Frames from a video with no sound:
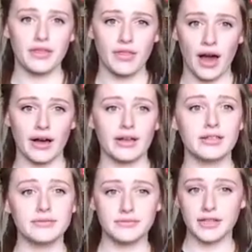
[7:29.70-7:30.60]
that
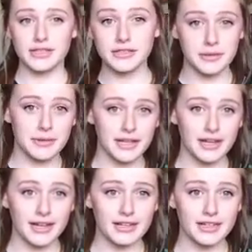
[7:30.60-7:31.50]
this could be
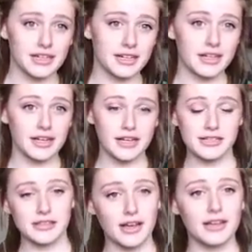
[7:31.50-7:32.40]
like
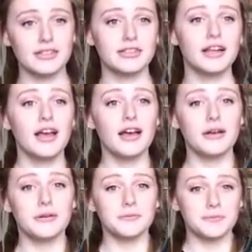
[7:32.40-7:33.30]
a certain
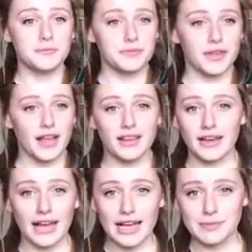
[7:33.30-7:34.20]

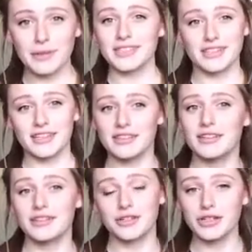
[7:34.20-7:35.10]
like aspect that
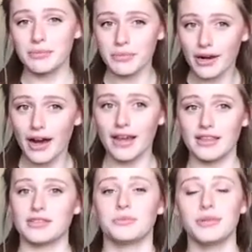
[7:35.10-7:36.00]
could imply
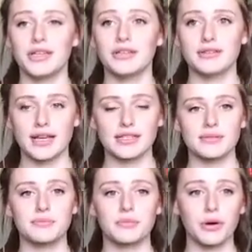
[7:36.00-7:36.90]
this, and
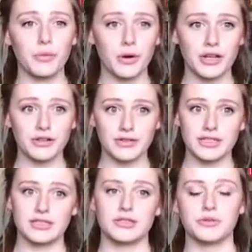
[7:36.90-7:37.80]
that's one of the
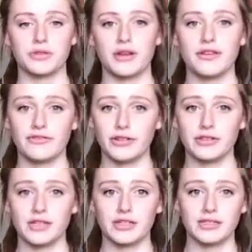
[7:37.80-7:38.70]
reasons that also
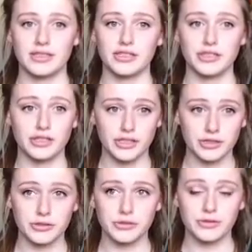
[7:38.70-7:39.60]
influenced our decision to
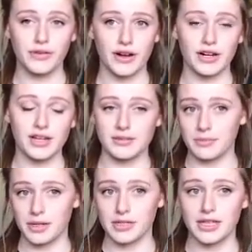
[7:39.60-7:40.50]
use fairy lights
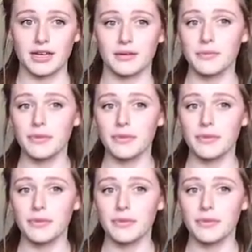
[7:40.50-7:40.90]
and bunting.